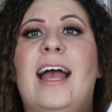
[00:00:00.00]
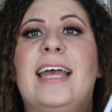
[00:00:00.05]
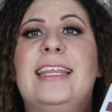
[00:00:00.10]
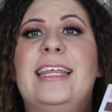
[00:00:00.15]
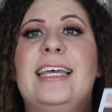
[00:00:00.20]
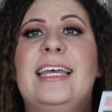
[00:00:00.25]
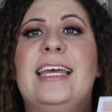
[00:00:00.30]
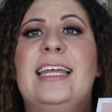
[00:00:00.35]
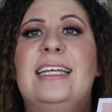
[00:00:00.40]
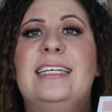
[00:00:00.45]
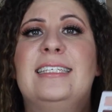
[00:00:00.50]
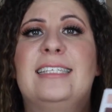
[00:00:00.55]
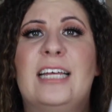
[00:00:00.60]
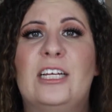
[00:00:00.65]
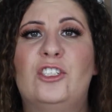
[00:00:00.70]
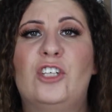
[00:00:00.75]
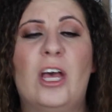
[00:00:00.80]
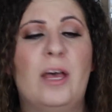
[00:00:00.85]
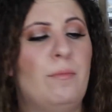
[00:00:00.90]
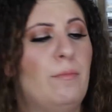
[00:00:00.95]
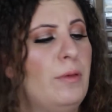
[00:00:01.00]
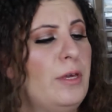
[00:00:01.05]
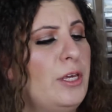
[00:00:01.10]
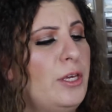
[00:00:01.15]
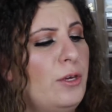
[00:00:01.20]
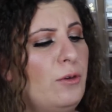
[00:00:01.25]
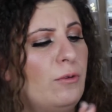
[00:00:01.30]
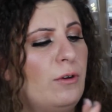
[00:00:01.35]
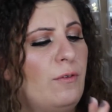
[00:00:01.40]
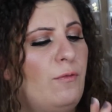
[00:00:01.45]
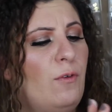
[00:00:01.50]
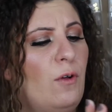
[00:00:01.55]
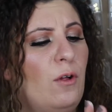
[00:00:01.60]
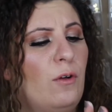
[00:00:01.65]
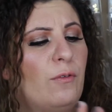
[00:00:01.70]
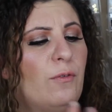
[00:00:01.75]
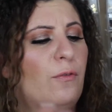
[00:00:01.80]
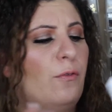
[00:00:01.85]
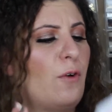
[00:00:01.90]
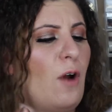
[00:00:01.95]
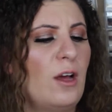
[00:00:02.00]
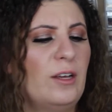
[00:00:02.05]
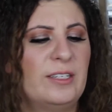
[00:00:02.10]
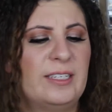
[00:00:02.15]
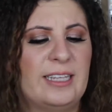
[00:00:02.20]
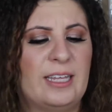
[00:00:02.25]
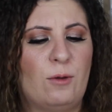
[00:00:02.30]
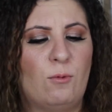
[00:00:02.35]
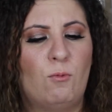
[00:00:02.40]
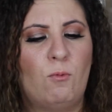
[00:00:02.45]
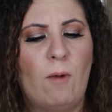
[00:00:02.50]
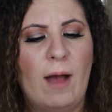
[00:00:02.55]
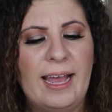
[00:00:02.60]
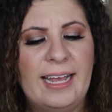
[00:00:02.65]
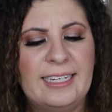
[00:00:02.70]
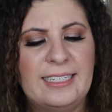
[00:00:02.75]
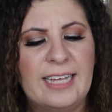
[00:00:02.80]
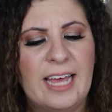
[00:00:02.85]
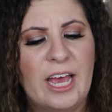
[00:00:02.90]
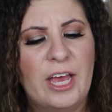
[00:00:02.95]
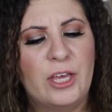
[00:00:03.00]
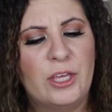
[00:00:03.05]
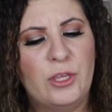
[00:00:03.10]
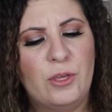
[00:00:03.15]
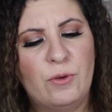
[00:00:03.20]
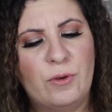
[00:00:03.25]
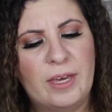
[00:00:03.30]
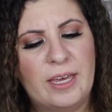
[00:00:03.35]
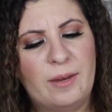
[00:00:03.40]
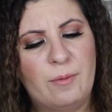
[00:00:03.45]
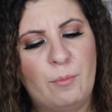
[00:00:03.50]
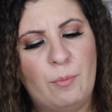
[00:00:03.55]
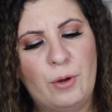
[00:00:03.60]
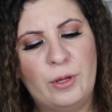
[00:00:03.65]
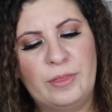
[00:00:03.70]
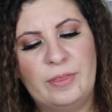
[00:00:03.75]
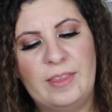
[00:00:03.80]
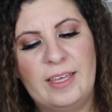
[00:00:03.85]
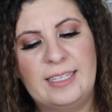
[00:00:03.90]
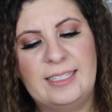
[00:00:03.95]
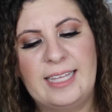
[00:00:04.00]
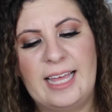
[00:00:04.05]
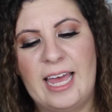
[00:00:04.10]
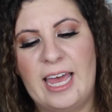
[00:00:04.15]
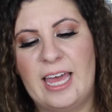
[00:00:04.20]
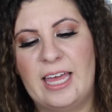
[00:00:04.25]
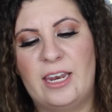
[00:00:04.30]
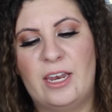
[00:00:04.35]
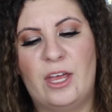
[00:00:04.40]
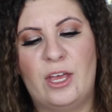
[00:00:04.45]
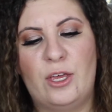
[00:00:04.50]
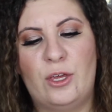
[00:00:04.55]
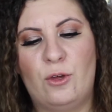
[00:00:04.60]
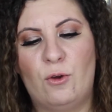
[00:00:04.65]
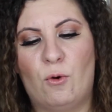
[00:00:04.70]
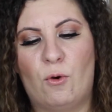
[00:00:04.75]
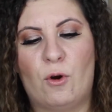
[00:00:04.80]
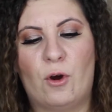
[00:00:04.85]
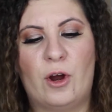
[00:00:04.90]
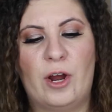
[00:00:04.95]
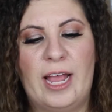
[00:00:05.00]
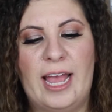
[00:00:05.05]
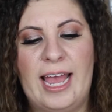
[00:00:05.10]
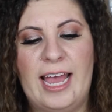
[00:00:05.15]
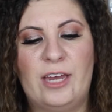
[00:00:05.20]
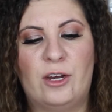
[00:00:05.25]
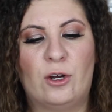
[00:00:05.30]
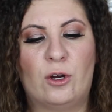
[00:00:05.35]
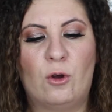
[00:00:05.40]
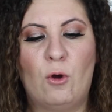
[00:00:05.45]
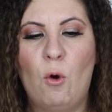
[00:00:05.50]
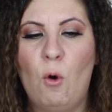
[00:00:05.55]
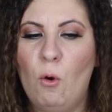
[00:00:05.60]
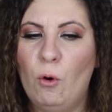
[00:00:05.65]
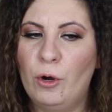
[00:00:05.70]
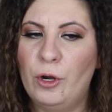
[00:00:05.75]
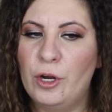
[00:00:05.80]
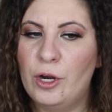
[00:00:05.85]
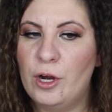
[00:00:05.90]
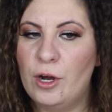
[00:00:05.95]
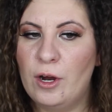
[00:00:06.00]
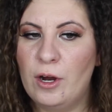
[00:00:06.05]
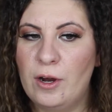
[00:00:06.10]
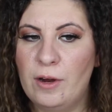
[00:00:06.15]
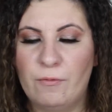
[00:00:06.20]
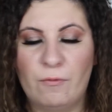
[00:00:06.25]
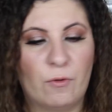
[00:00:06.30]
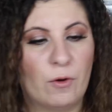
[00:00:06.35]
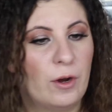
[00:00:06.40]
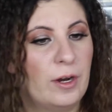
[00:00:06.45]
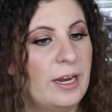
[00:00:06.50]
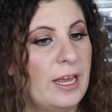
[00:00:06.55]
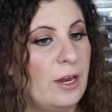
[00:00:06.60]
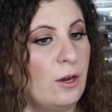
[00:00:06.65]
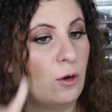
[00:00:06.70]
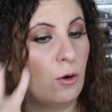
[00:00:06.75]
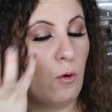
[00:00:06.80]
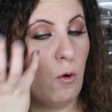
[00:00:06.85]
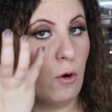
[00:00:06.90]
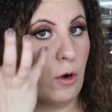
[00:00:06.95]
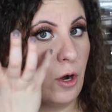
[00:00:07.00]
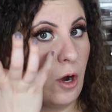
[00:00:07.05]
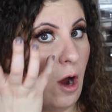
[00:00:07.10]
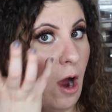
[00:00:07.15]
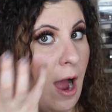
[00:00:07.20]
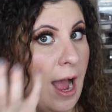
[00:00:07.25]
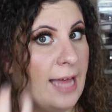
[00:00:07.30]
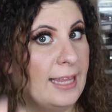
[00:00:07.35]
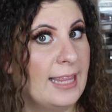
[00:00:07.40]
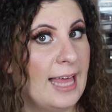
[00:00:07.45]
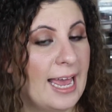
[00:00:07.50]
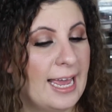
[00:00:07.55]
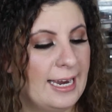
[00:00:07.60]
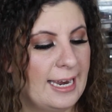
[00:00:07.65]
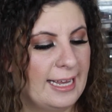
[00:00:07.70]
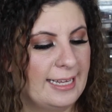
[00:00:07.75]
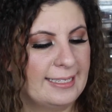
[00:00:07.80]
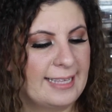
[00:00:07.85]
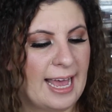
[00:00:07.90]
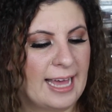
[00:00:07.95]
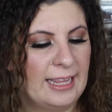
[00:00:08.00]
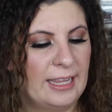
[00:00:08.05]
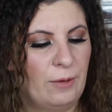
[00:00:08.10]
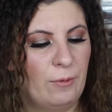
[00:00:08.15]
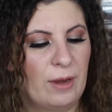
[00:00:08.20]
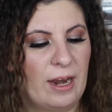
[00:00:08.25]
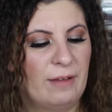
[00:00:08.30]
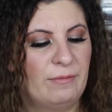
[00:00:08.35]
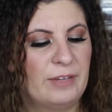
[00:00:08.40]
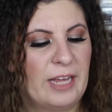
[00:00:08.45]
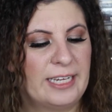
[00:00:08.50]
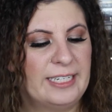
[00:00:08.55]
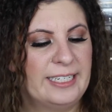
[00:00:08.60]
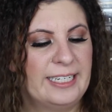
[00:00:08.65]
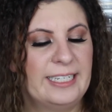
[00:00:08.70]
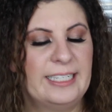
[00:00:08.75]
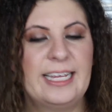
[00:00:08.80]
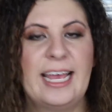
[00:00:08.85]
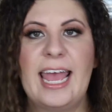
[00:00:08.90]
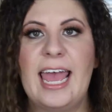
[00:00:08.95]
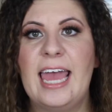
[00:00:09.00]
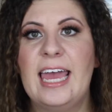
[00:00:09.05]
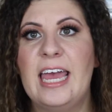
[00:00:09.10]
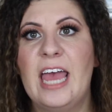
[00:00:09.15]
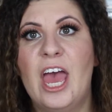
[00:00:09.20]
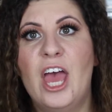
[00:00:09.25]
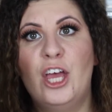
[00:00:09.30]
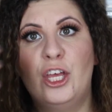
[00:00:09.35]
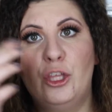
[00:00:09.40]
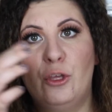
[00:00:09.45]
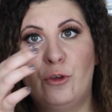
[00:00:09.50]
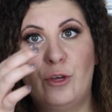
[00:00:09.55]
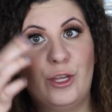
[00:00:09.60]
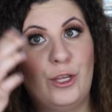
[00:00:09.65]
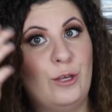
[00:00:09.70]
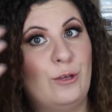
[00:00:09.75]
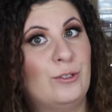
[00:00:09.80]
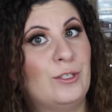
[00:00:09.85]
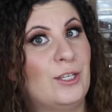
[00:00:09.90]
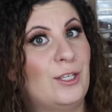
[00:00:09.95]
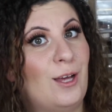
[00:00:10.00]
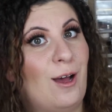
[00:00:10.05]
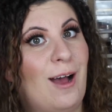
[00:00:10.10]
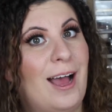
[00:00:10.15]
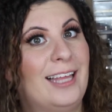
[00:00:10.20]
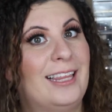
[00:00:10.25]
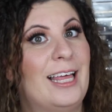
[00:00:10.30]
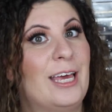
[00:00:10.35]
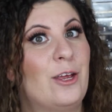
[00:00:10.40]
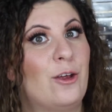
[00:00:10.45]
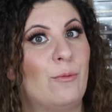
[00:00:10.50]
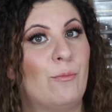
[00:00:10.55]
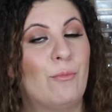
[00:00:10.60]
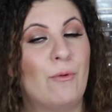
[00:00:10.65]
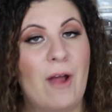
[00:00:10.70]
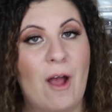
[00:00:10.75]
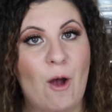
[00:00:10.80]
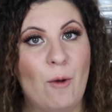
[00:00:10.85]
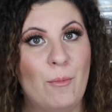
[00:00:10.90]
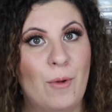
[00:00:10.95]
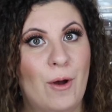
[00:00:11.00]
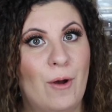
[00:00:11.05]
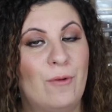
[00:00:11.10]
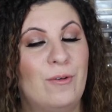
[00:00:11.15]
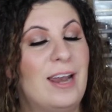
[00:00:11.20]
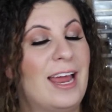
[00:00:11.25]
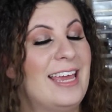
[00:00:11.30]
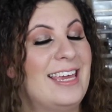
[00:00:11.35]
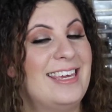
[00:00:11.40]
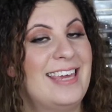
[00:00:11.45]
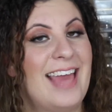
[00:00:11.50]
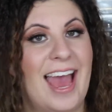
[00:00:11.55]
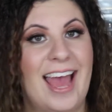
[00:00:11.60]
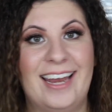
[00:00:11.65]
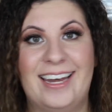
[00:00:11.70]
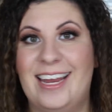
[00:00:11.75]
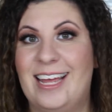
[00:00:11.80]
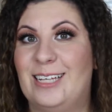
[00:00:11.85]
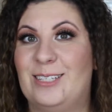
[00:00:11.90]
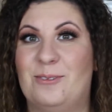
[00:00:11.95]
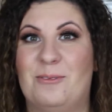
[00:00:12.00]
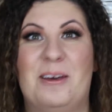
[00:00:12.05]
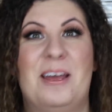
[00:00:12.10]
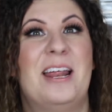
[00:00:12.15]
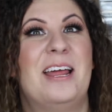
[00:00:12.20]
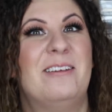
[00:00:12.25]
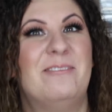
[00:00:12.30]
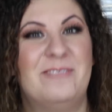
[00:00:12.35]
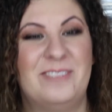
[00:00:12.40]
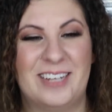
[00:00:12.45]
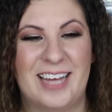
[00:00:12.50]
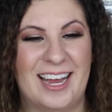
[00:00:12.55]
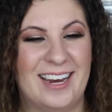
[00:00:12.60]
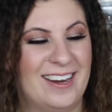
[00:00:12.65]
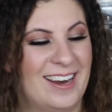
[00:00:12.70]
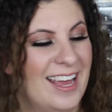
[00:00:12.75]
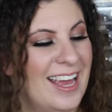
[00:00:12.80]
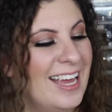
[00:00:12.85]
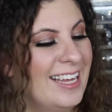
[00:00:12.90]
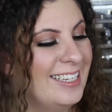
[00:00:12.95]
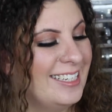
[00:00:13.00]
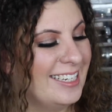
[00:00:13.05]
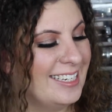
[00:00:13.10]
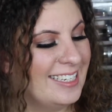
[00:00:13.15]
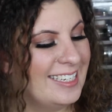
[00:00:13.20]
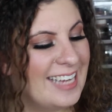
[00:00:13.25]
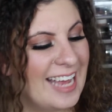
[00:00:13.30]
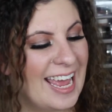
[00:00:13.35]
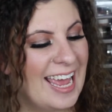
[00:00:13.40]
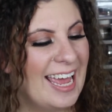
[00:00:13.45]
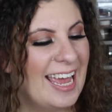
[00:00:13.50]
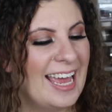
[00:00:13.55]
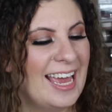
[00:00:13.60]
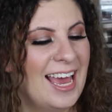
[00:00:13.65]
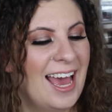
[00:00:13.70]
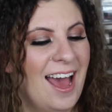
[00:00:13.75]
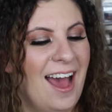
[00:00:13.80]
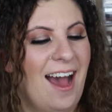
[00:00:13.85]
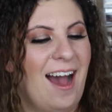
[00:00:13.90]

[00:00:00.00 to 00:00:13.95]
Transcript: I think it is such a beautiful frosty white. You can put this in your inner corner for an inner corner highlight, exactly what I've done today. You can use it to highlight your brow bone. Again, it's what I've done today.